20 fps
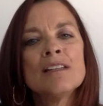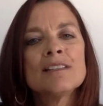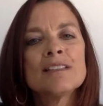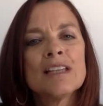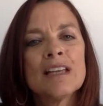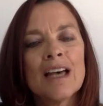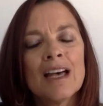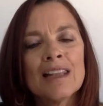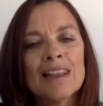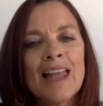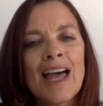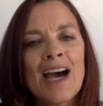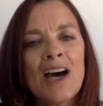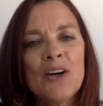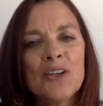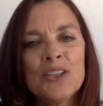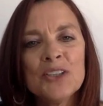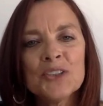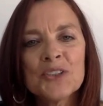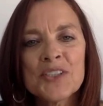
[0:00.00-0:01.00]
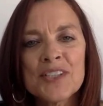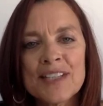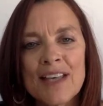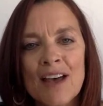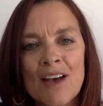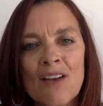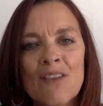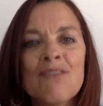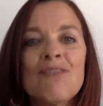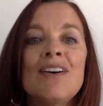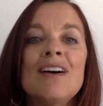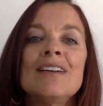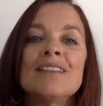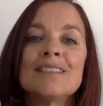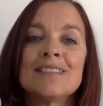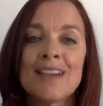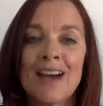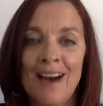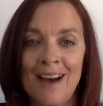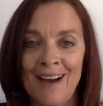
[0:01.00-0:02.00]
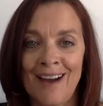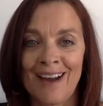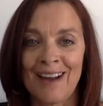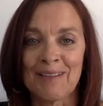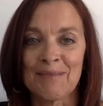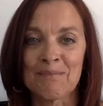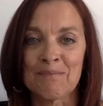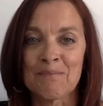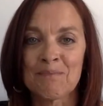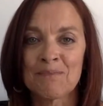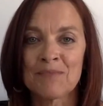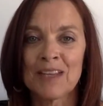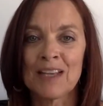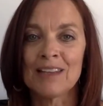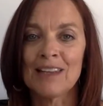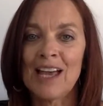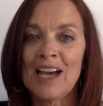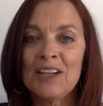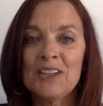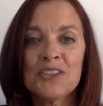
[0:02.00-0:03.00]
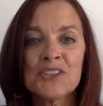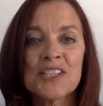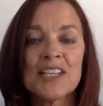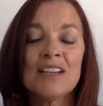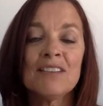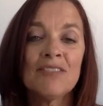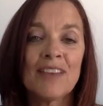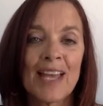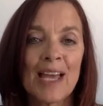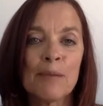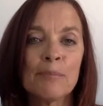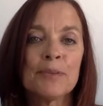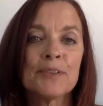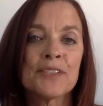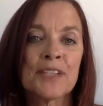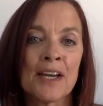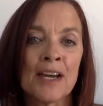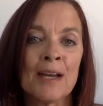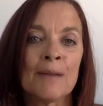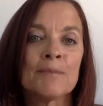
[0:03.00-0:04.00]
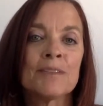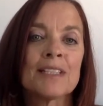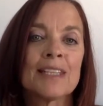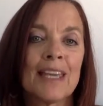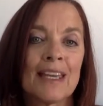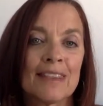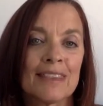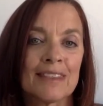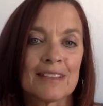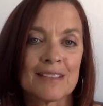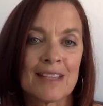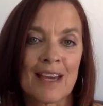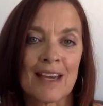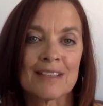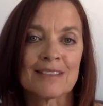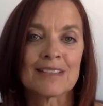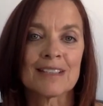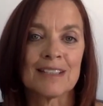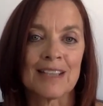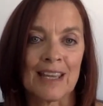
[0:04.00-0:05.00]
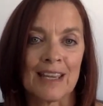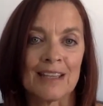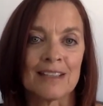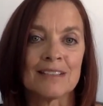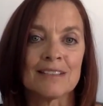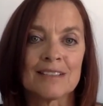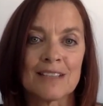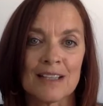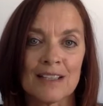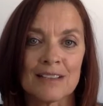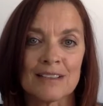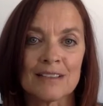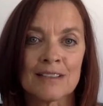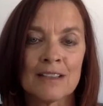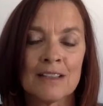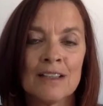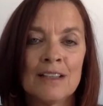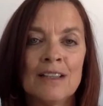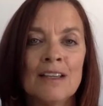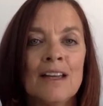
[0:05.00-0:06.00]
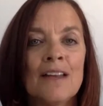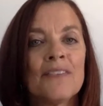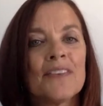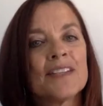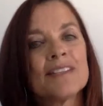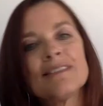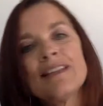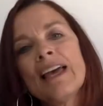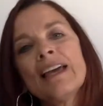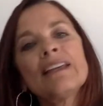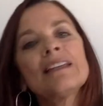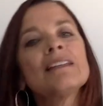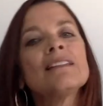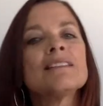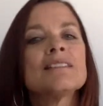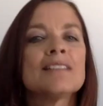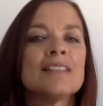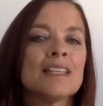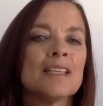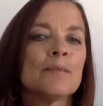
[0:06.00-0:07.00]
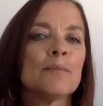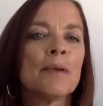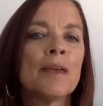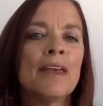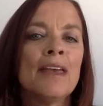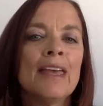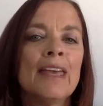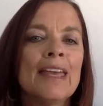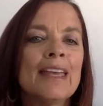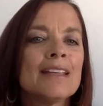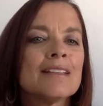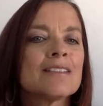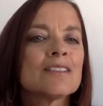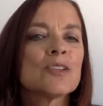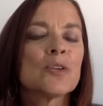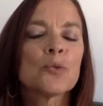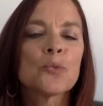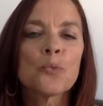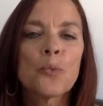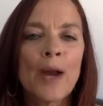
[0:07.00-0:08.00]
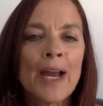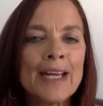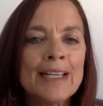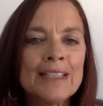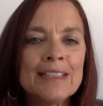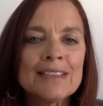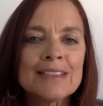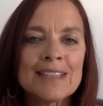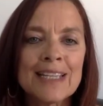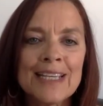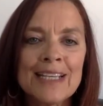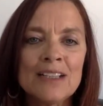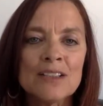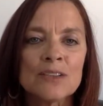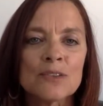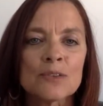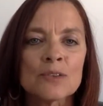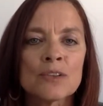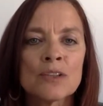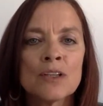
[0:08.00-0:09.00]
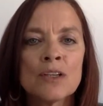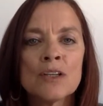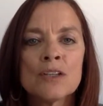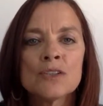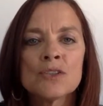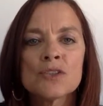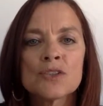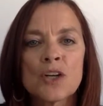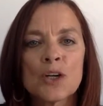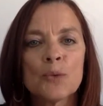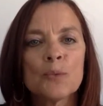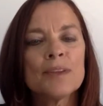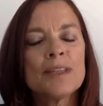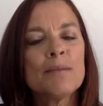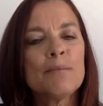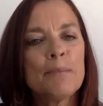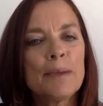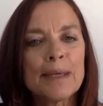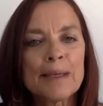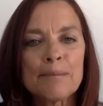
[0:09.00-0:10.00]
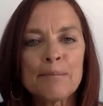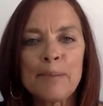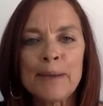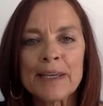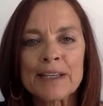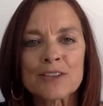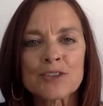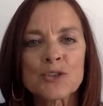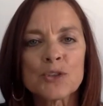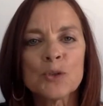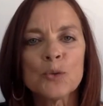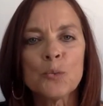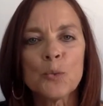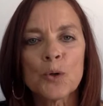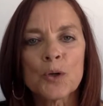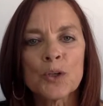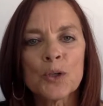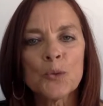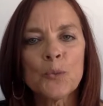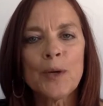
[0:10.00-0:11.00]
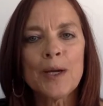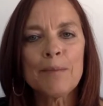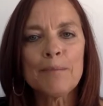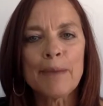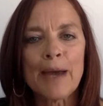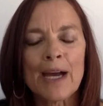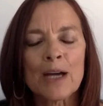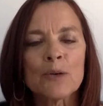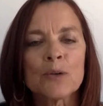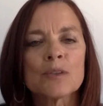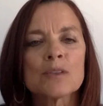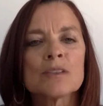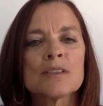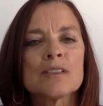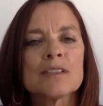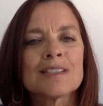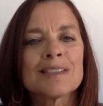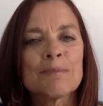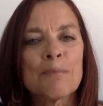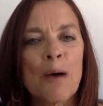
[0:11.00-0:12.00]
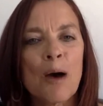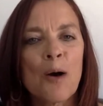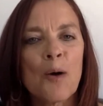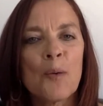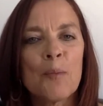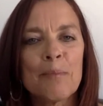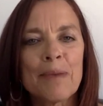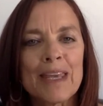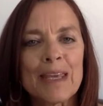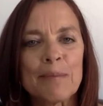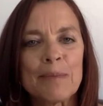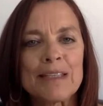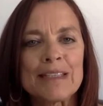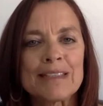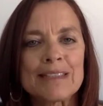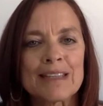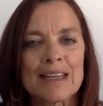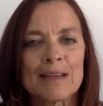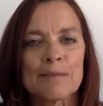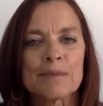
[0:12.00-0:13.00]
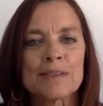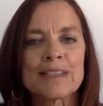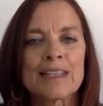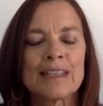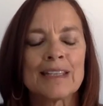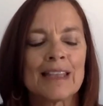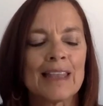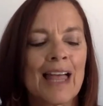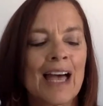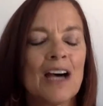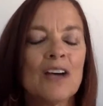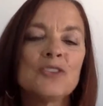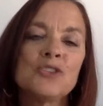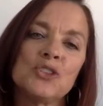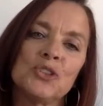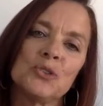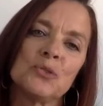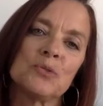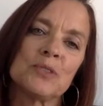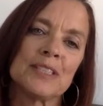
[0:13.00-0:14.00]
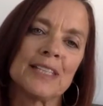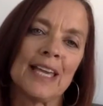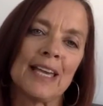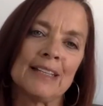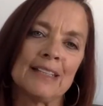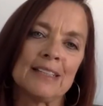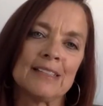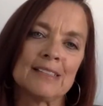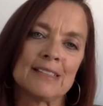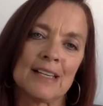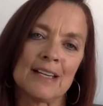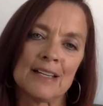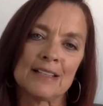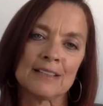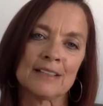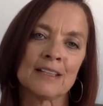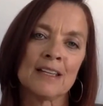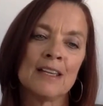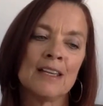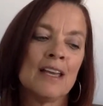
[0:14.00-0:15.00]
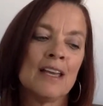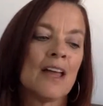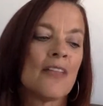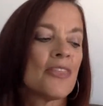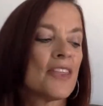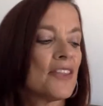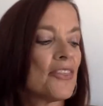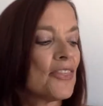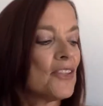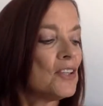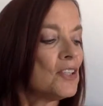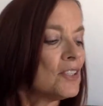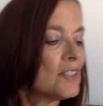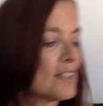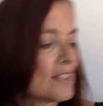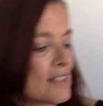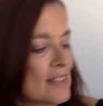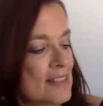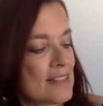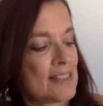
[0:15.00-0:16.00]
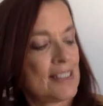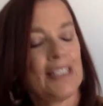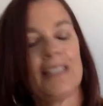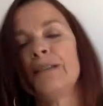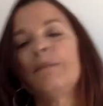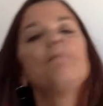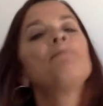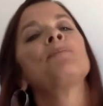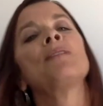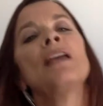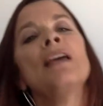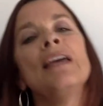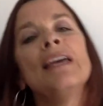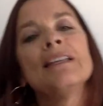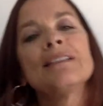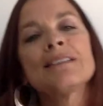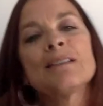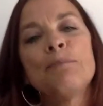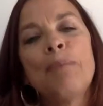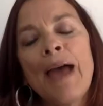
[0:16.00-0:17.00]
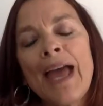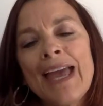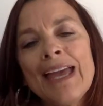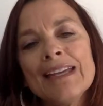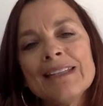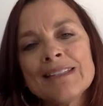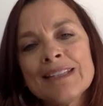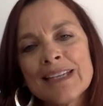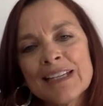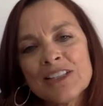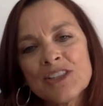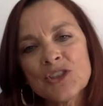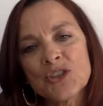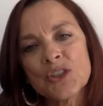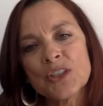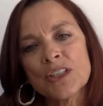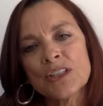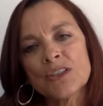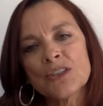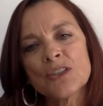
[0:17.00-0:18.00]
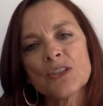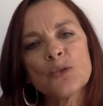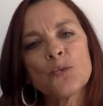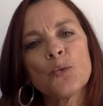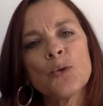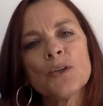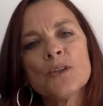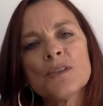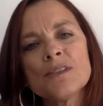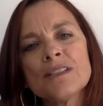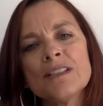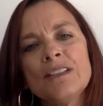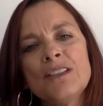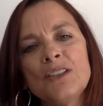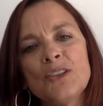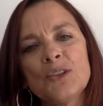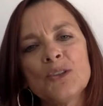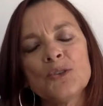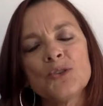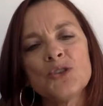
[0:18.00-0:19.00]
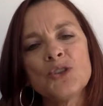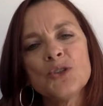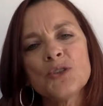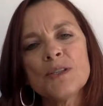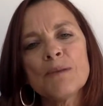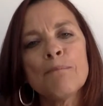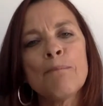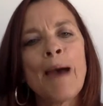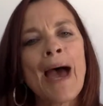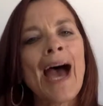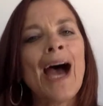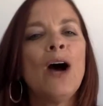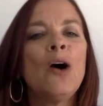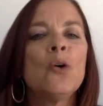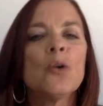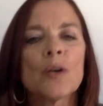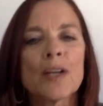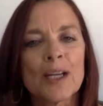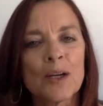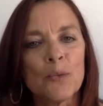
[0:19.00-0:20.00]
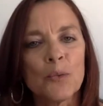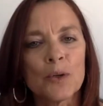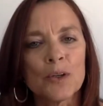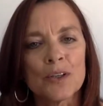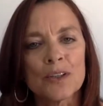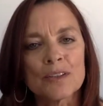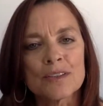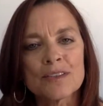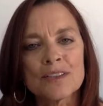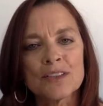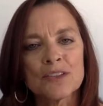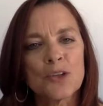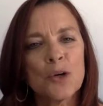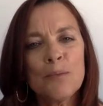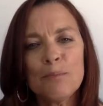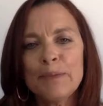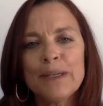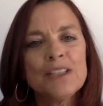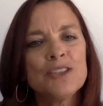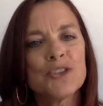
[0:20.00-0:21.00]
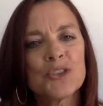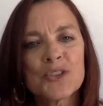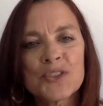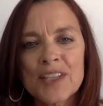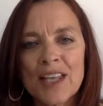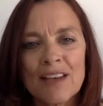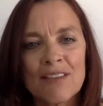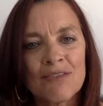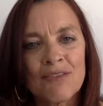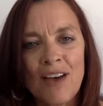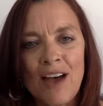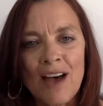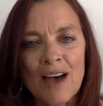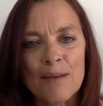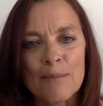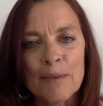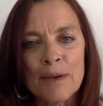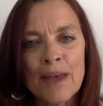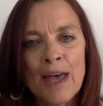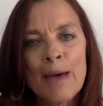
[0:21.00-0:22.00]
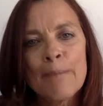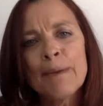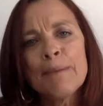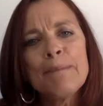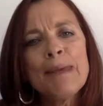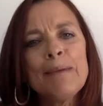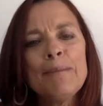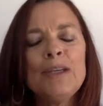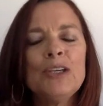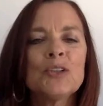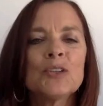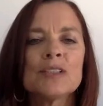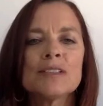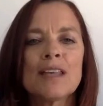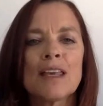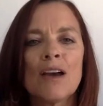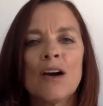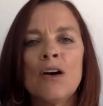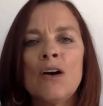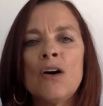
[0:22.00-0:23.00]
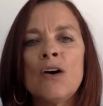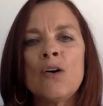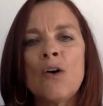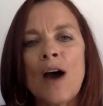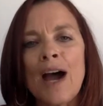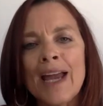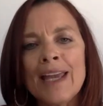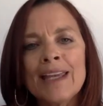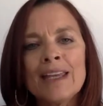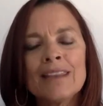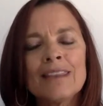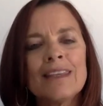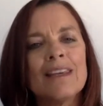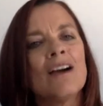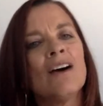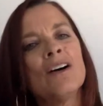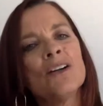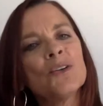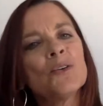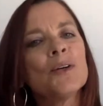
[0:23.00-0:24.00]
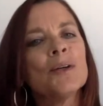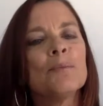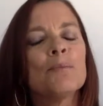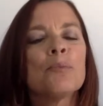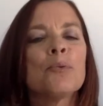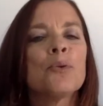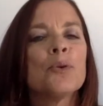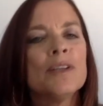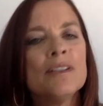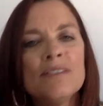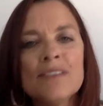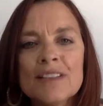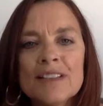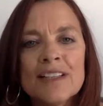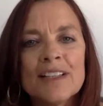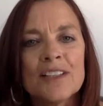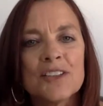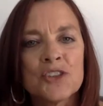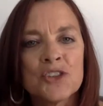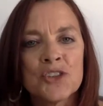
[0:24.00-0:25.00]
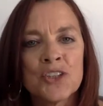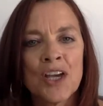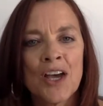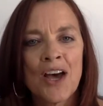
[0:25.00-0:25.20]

to allow yourself time. Allow yourself ample time to get the task at hand done. The second tip is to write it down. Start with the big picture, work your way backwards to small baby steps that allows you to get it done. The third tip is to pay attention to the words that you use. Use empowering words. Don't beat yourself up, but maybe you can say, oh, I get the honor and privilege